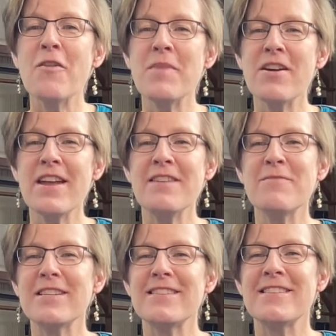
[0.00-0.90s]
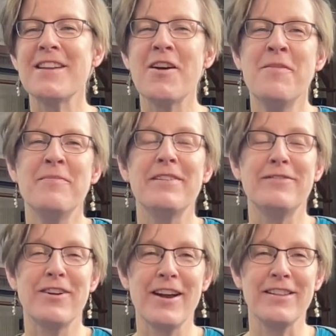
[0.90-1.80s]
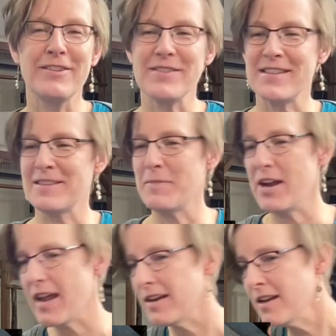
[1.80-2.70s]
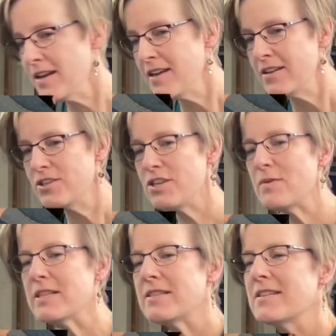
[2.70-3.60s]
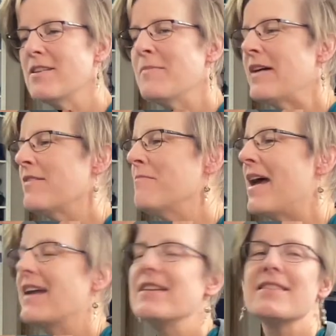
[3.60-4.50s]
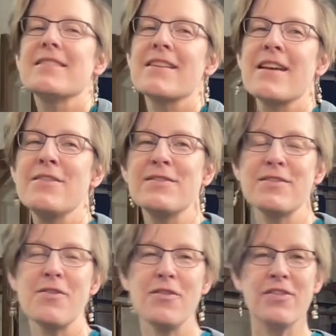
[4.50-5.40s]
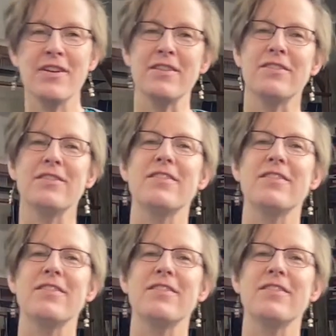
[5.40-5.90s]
Marianne wants to know, before I lose this, Marianne, she wants to know about the magnets that I used to hold the